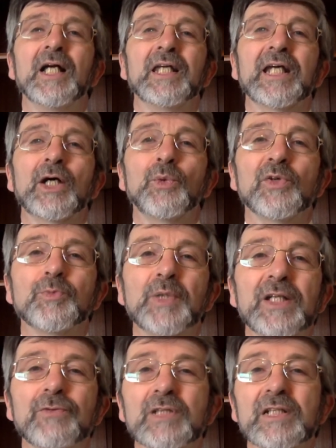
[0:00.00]
Now, we've
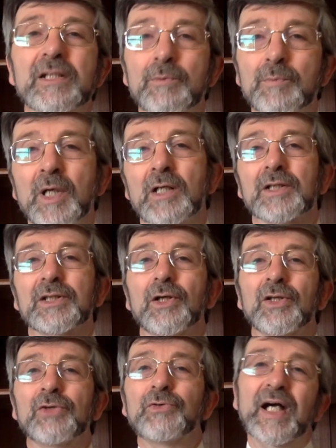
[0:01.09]
previously remarked
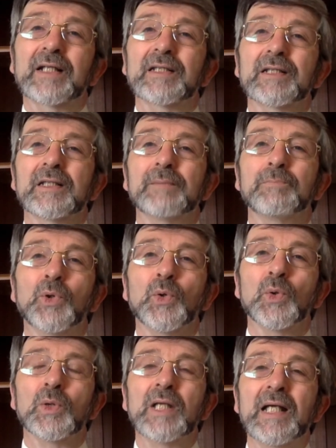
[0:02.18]
on the fact that
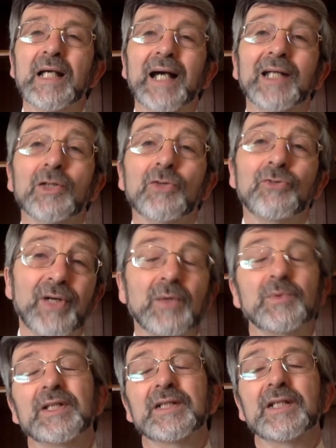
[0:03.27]
Paul had not
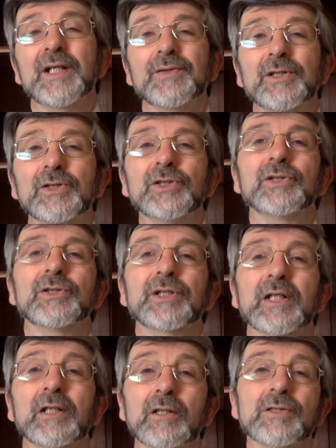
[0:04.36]
founded the church
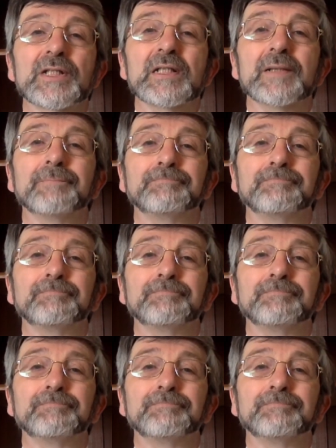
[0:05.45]
at Colossae,